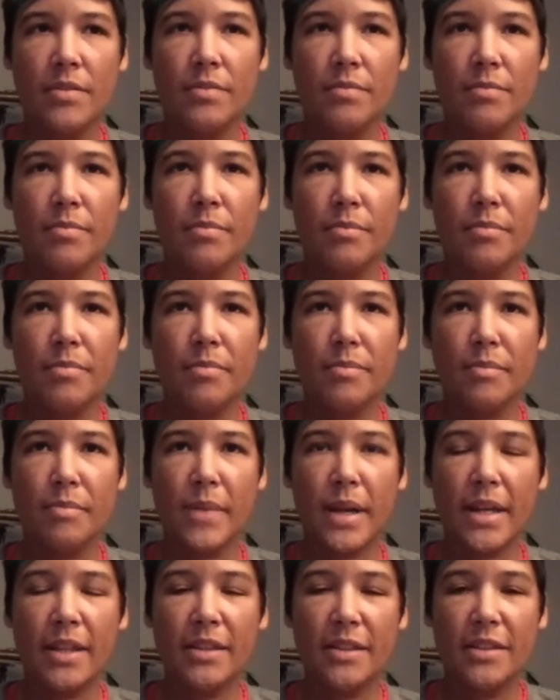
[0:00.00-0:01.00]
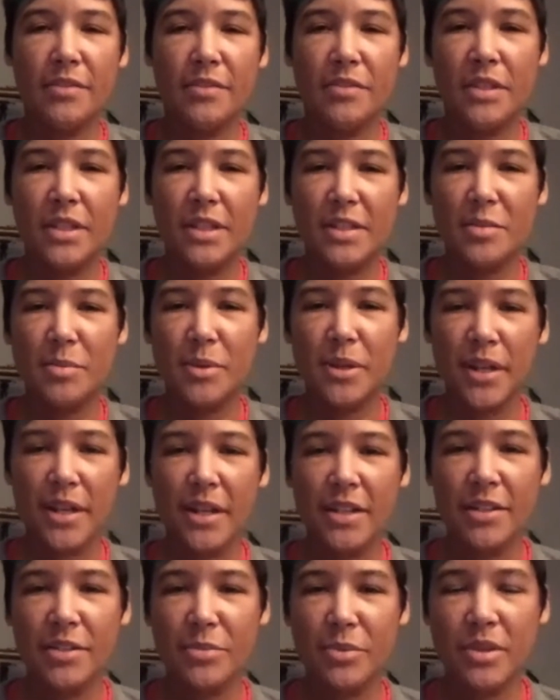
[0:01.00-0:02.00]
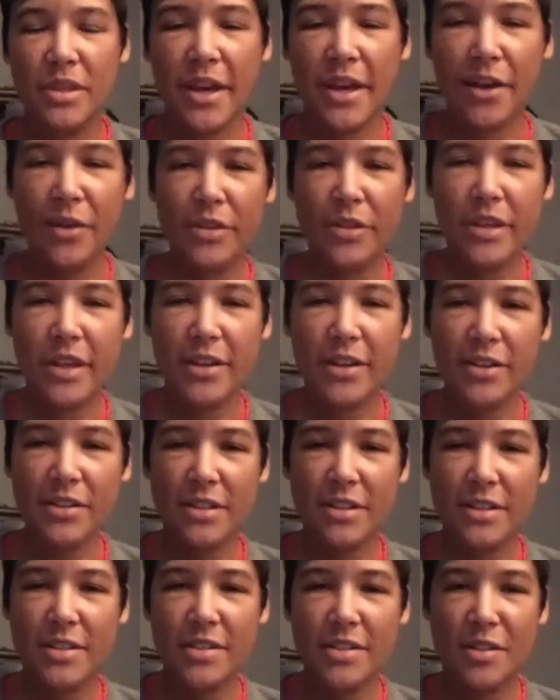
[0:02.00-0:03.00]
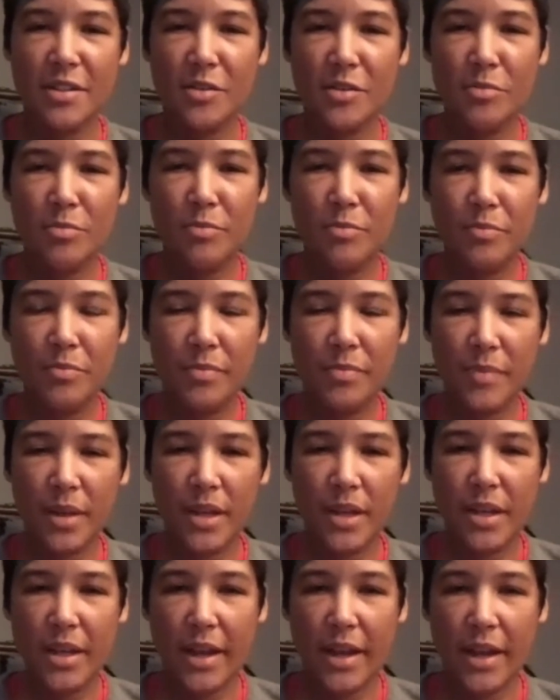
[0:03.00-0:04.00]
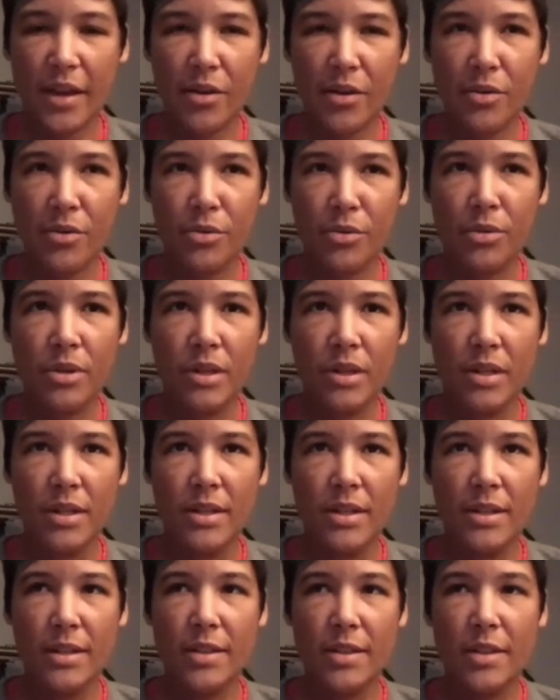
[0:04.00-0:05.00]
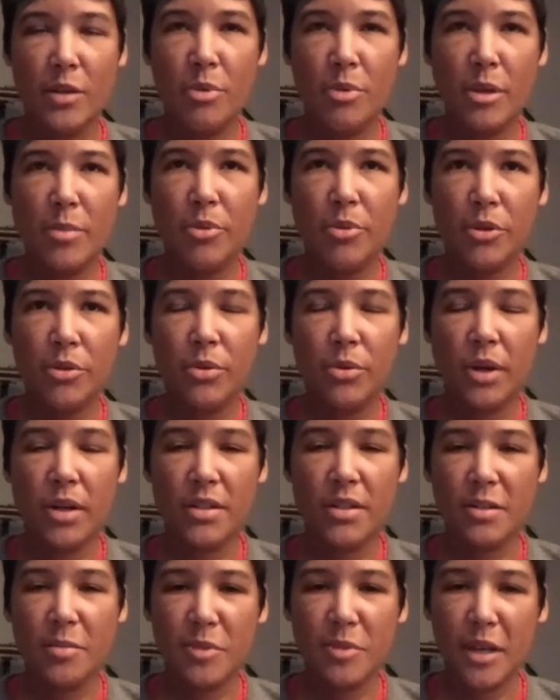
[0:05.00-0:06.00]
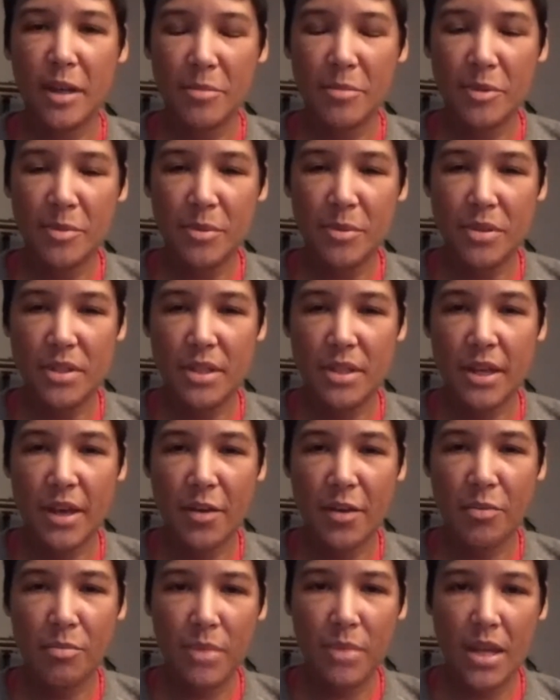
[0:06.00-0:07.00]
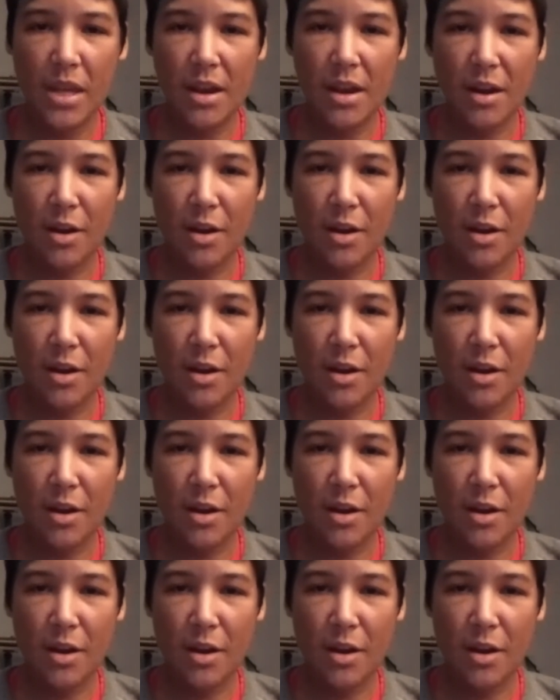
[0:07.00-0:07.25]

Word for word: my lived experience with the healthcare system and how the people who are sometimes supposed to help me harm